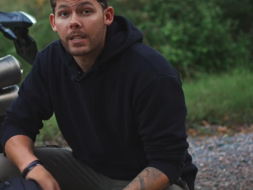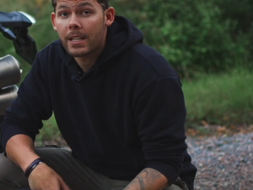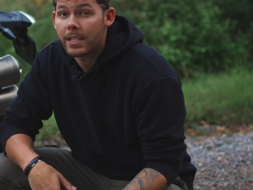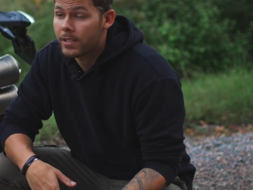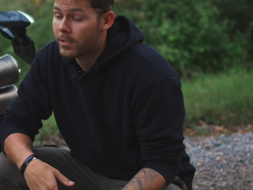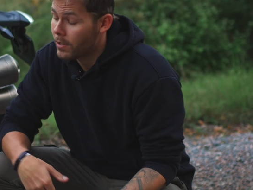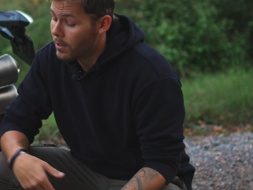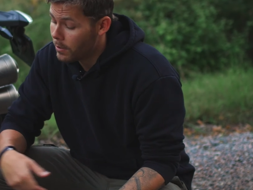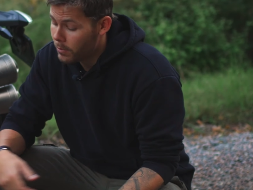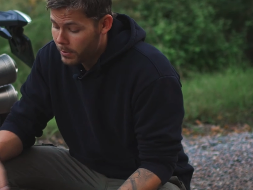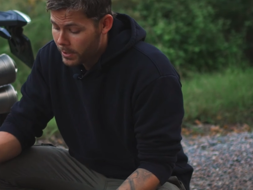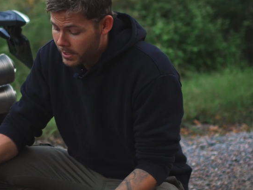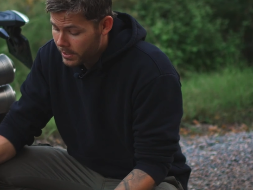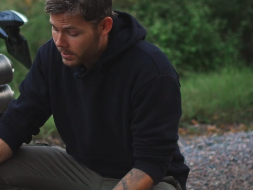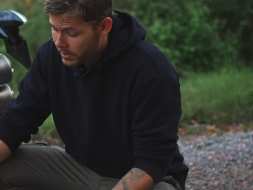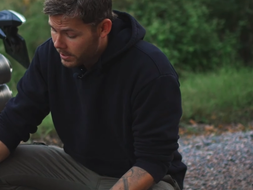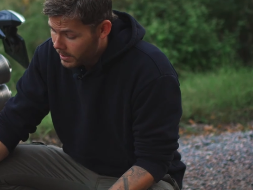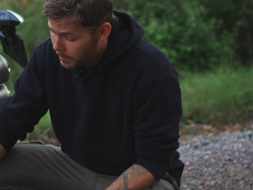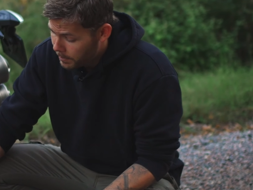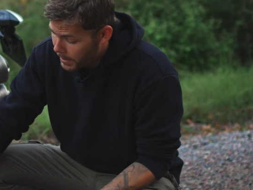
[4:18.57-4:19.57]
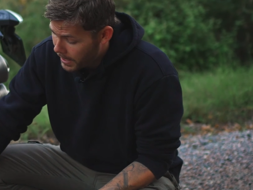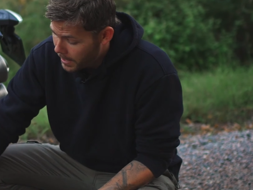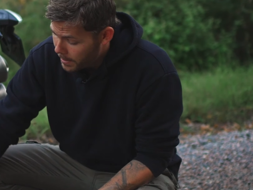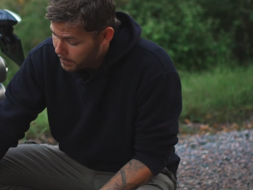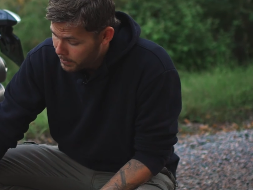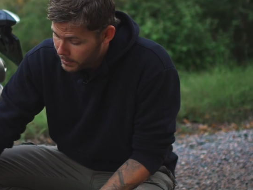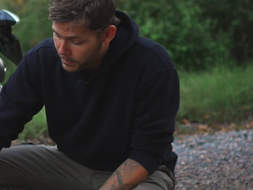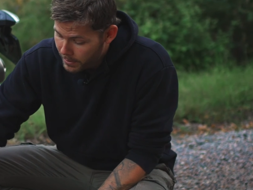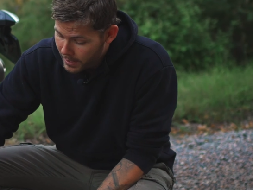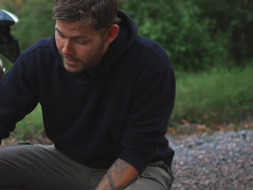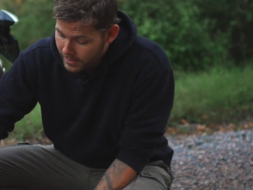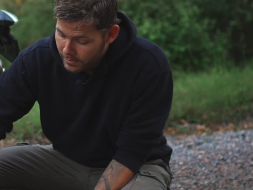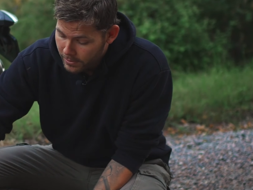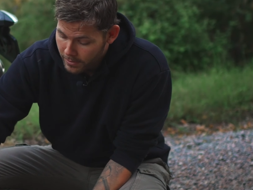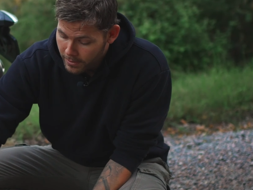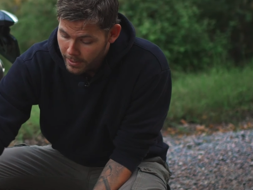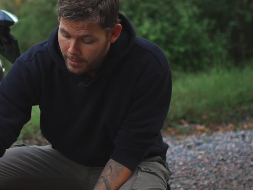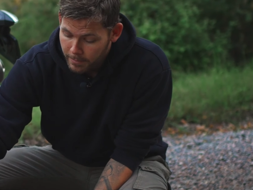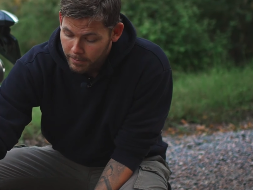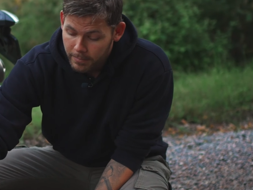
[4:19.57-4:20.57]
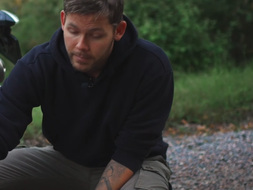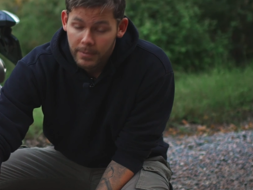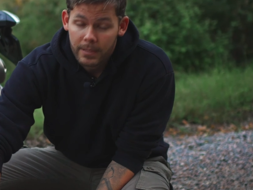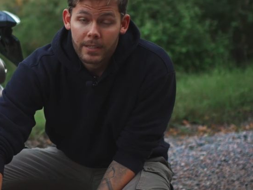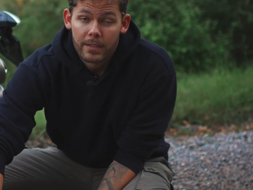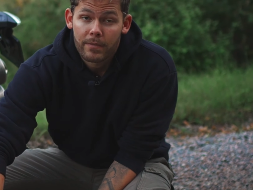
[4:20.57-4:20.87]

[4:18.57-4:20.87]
as always, I'd be happy to answer them.